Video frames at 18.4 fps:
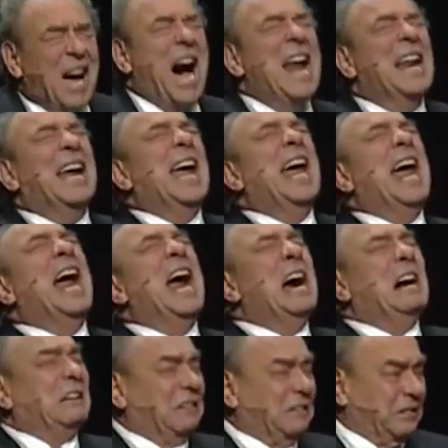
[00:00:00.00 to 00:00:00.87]
not
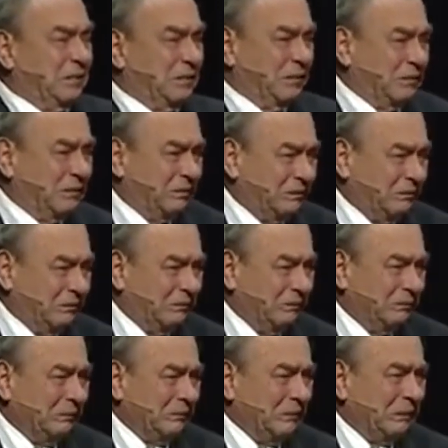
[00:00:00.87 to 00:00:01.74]
here.
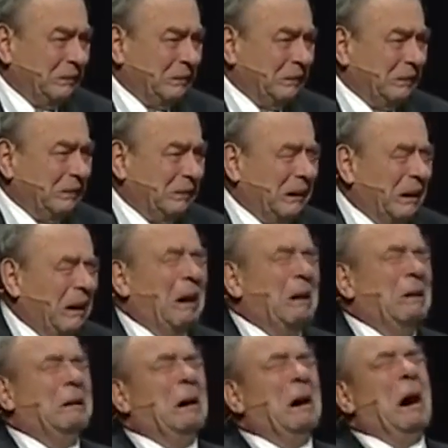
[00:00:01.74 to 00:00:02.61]

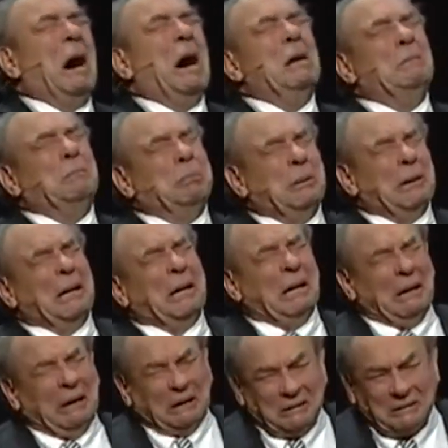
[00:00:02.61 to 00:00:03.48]
Oh God,
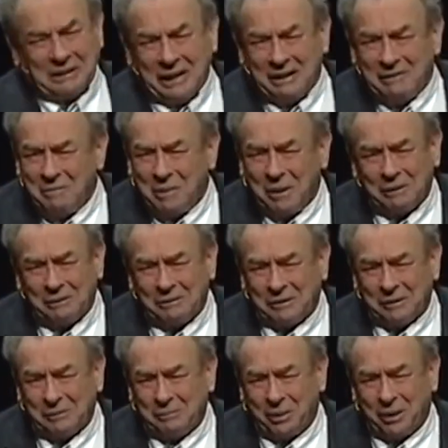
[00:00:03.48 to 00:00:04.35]
please have
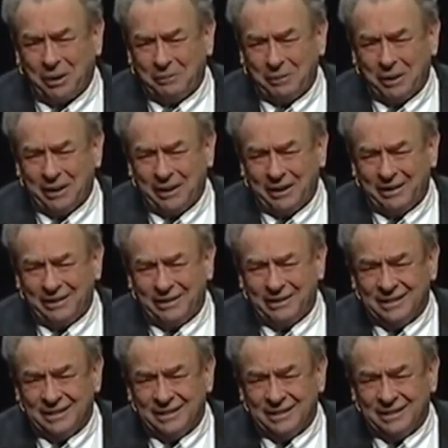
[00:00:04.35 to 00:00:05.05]
mercy upon me.